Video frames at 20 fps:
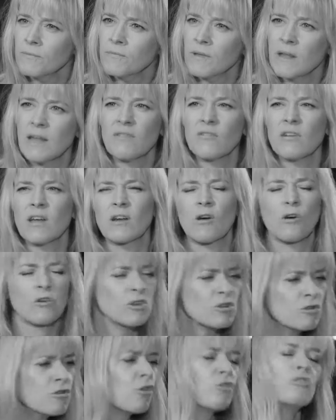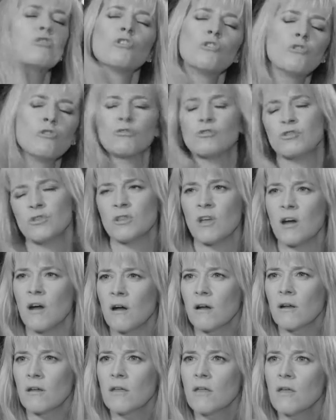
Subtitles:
They never like, oh, you're not doing that.